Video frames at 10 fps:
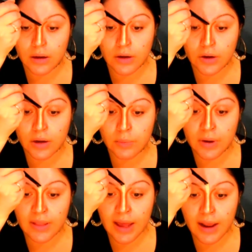And you're going to
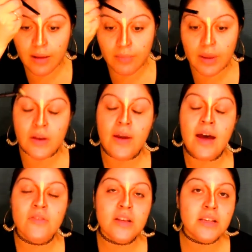bring that up. And you
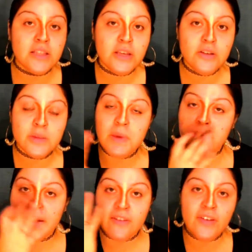have to excuse
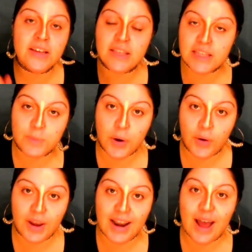me, my face is
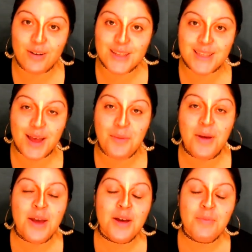broken out
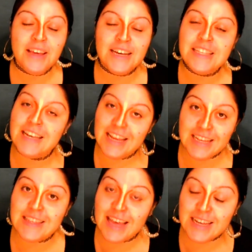some because it
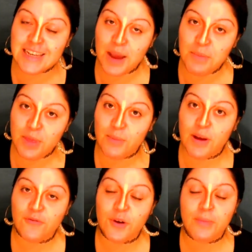is that time of the
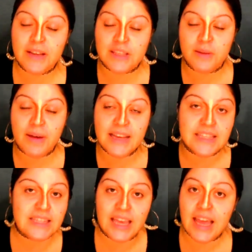month for me. So my
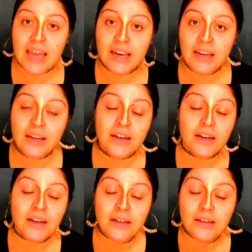skin,
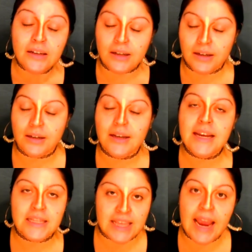
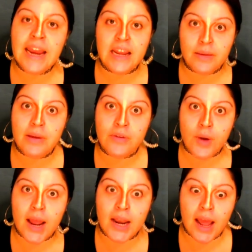it's hating me
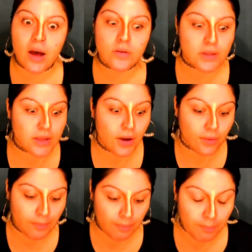right now.
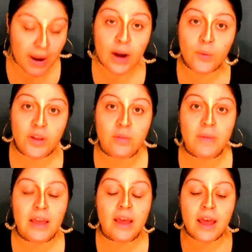So bear with
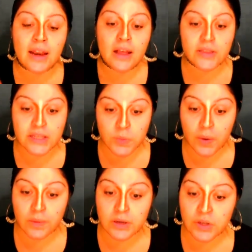me. Now this is
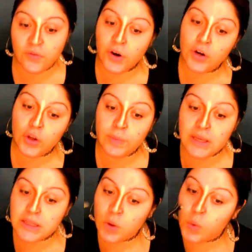what we're going to do for our
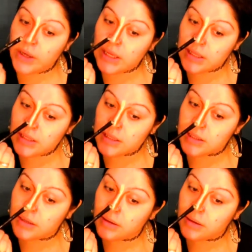Nubian queens.